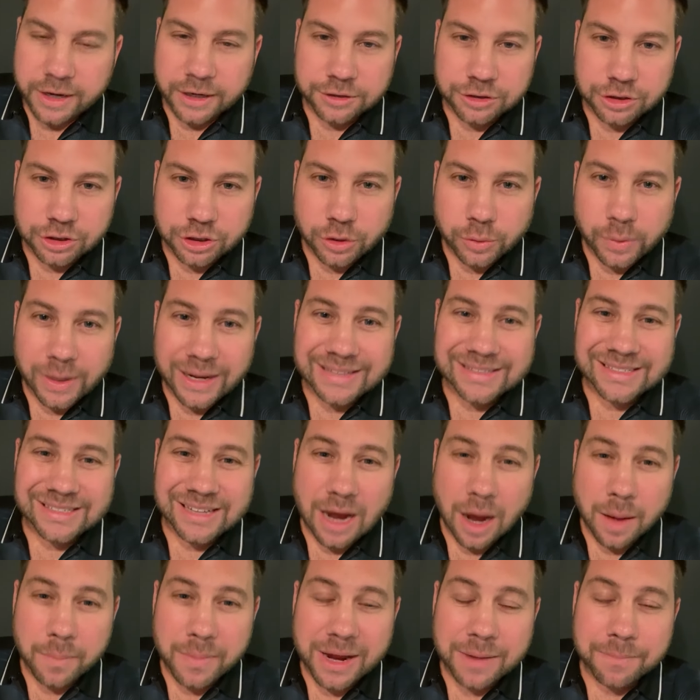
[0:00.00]
Yeshua is
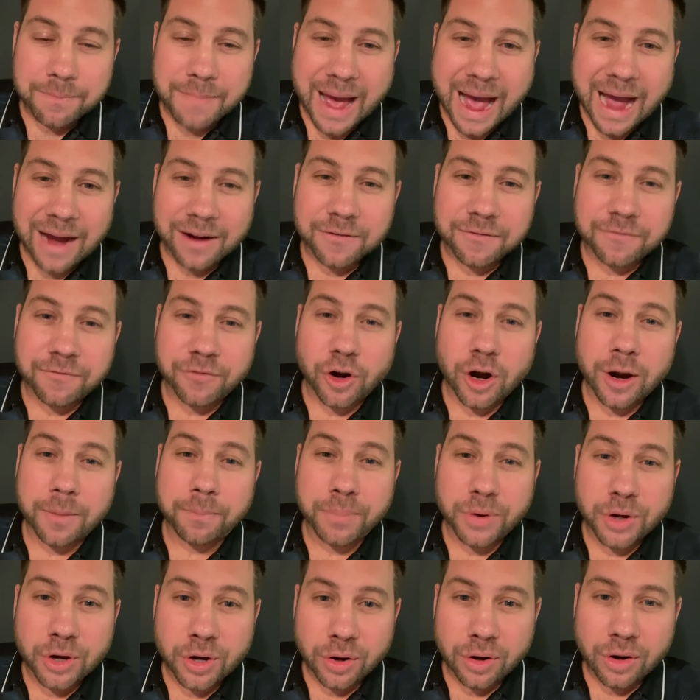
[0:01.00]
coming back for
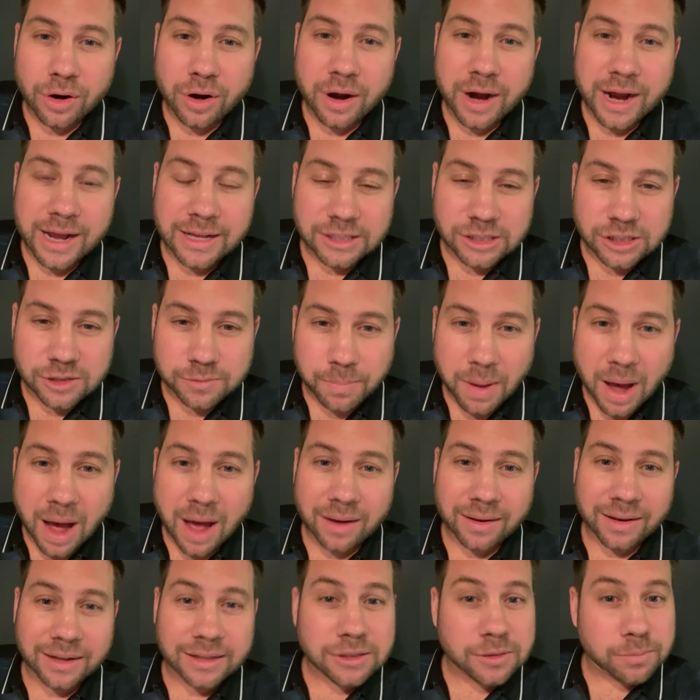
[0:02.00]
a pure and
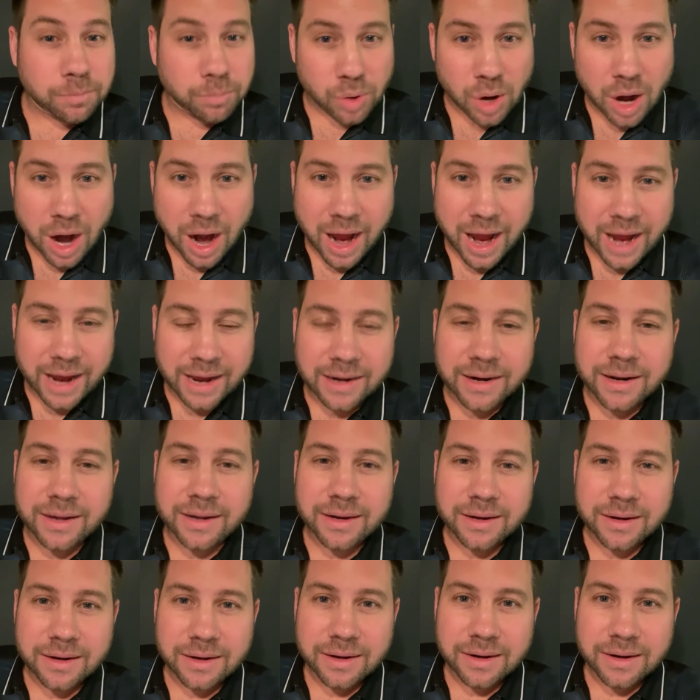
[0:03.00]
spotless bride.